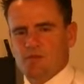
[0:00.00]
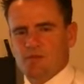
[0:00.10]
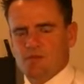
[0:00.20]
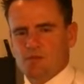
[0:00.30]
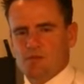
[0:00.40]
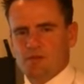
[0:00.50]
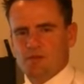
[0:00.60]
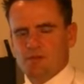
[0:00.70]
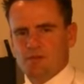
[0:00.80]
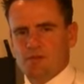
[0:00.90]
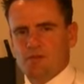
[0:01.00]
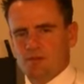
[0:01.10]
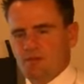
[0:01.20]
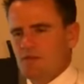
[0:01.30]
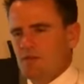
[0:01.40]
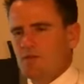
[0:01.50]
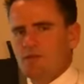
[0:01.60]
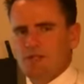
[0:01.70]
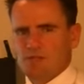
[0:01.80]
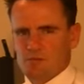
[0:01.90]
was aware that it was going to be very difficult to
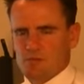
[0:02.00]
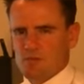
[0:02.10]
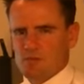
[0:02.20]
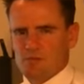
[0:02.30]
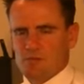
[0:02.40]
get some questions,